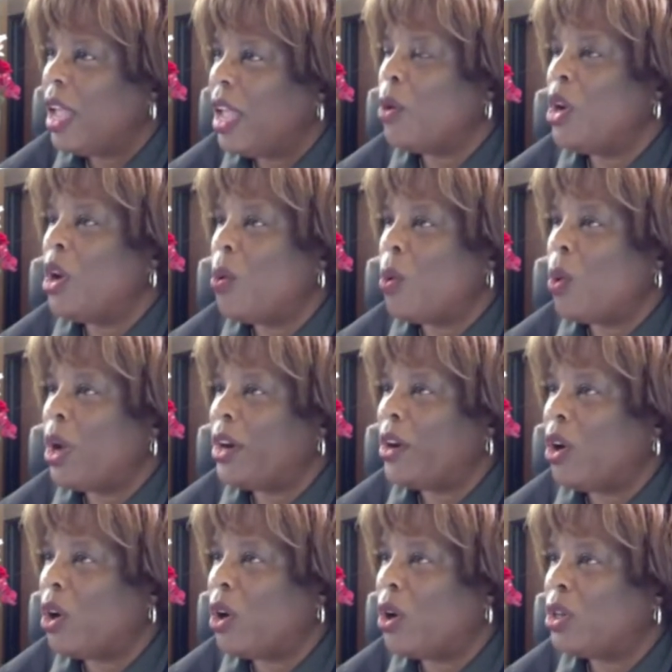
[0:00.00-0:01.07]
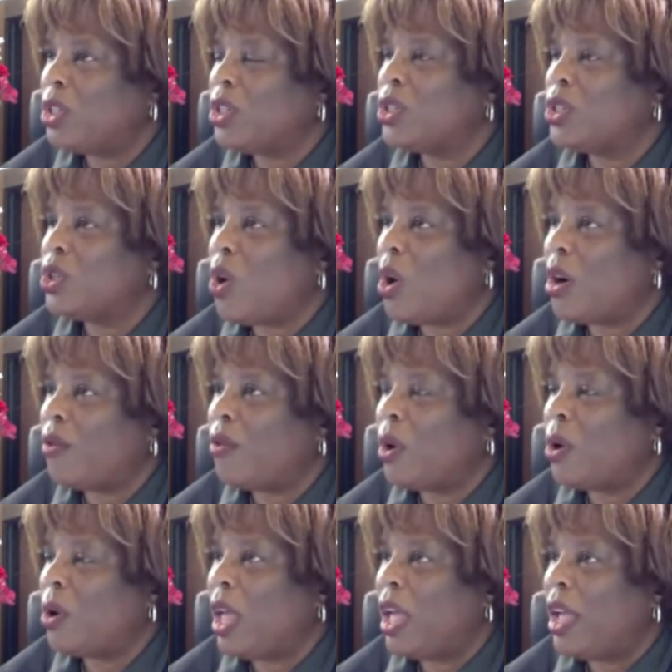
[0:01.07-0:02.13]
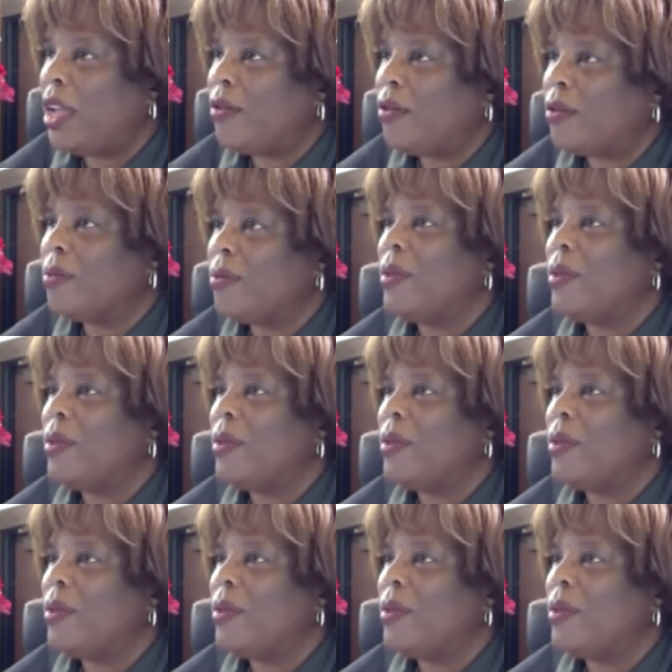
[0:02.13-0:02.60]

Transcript: And we don't want her to start off her life